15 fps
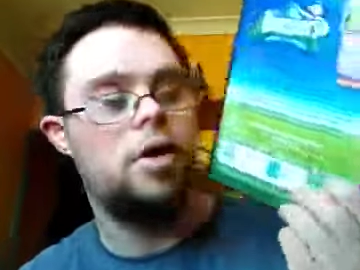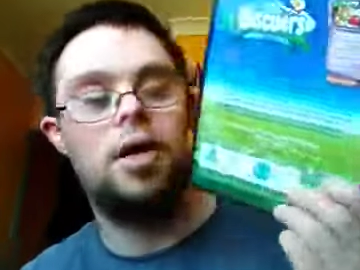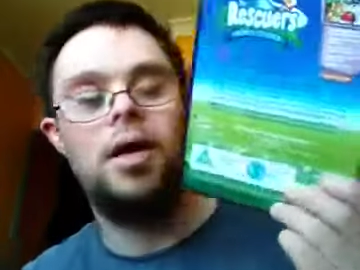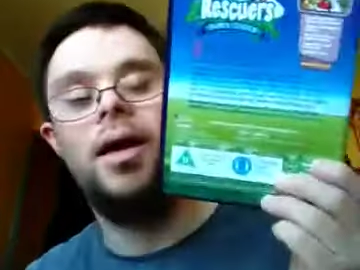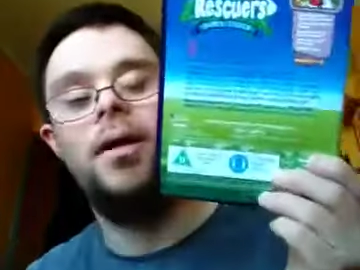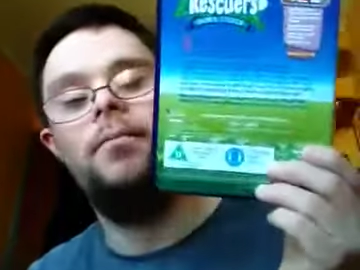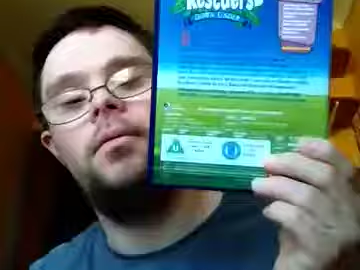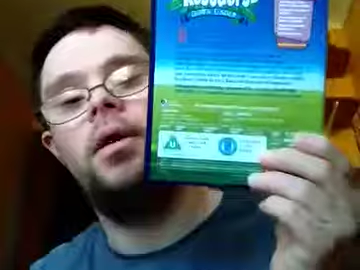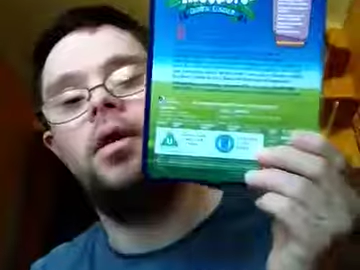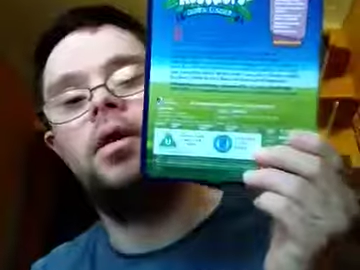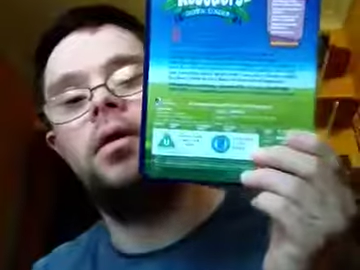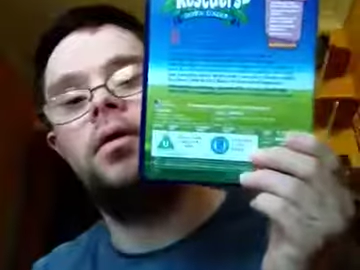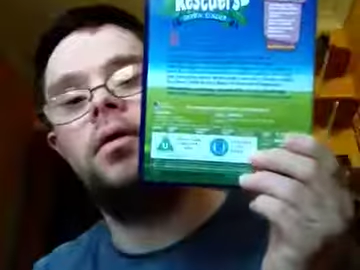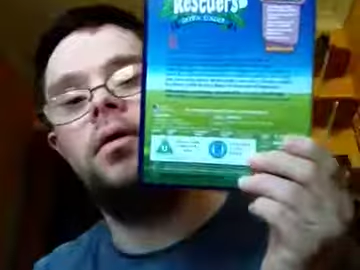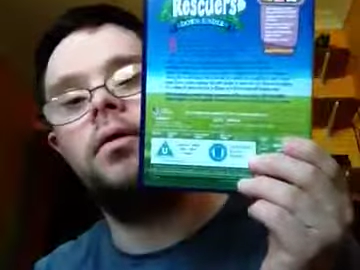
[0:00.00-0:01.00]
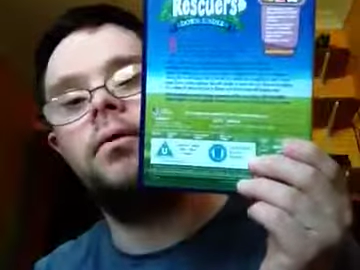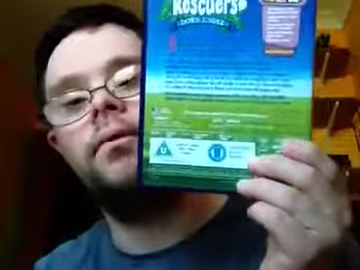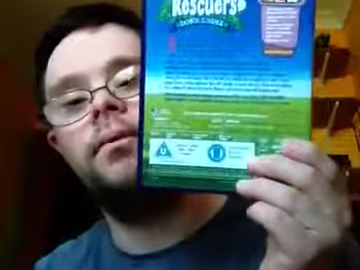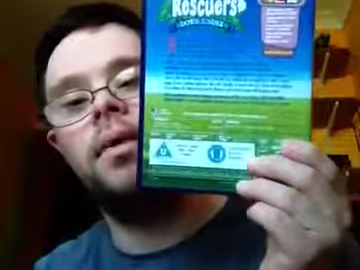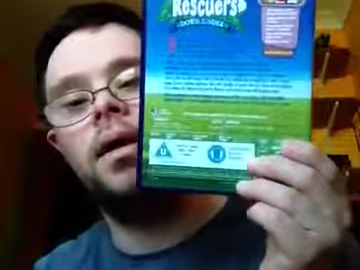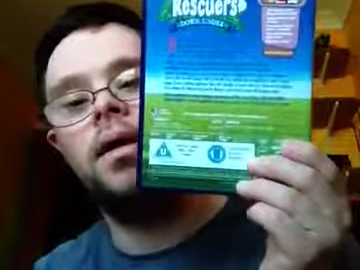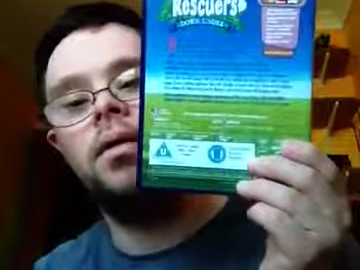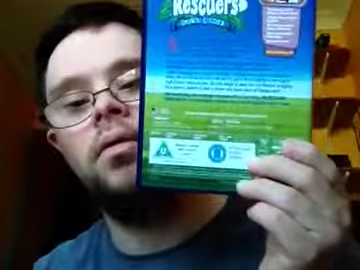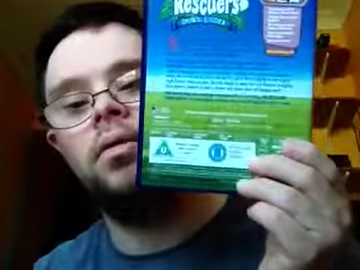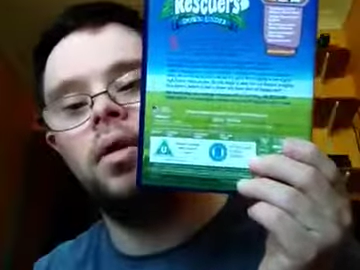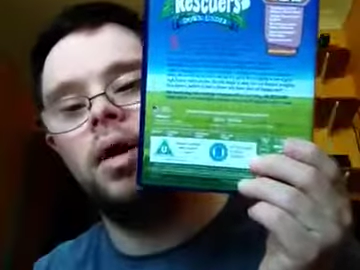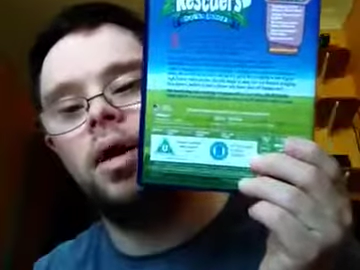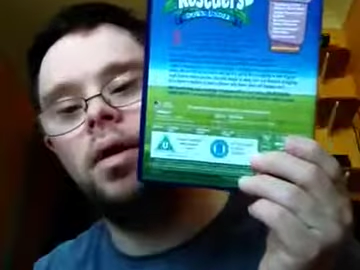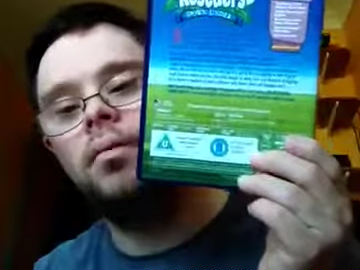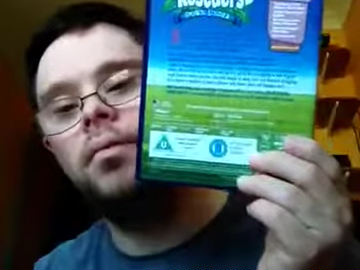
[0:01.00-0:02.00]
Yep, likely to offend or
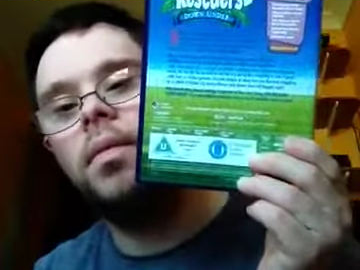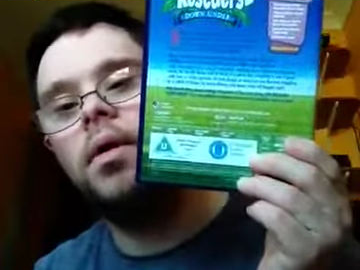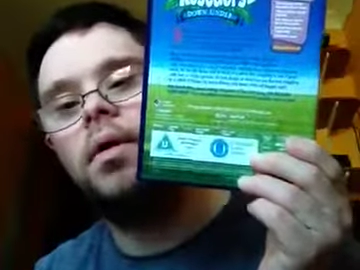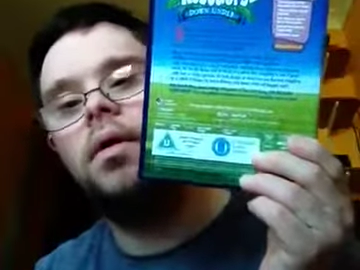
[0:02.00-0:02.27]
harm.